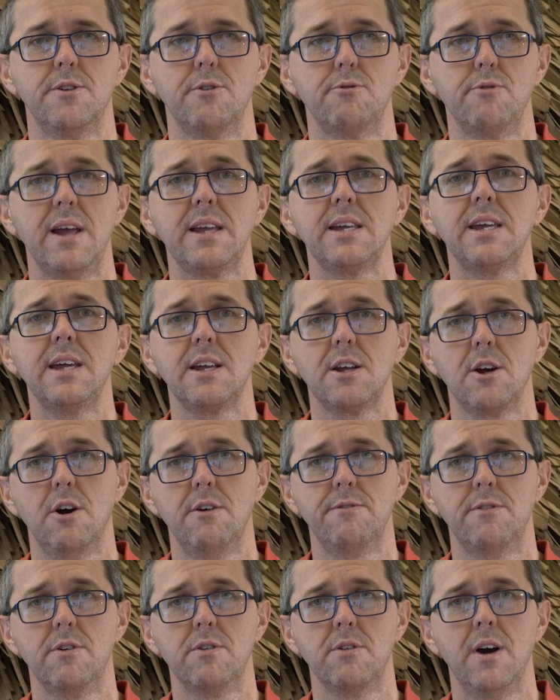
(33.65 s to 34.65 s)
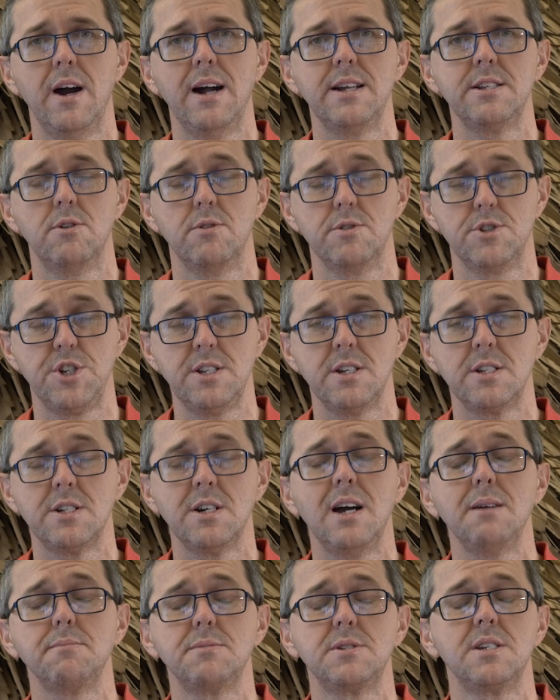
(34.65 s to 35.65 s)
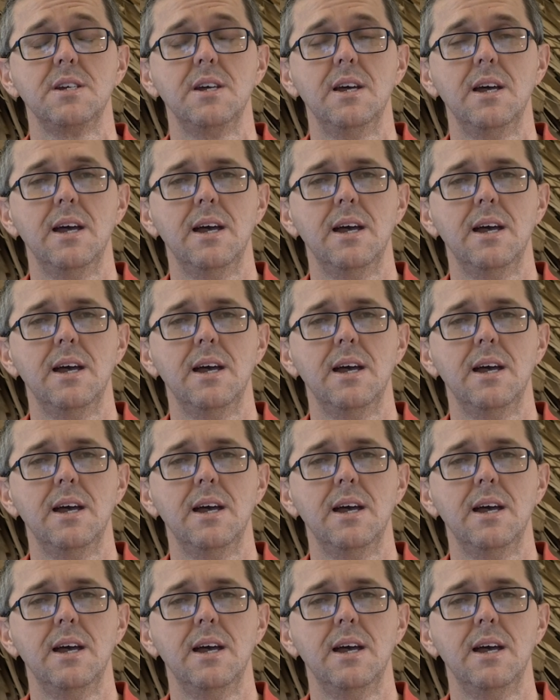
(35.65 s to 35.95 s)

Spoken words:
the ranking of variety or genotypes,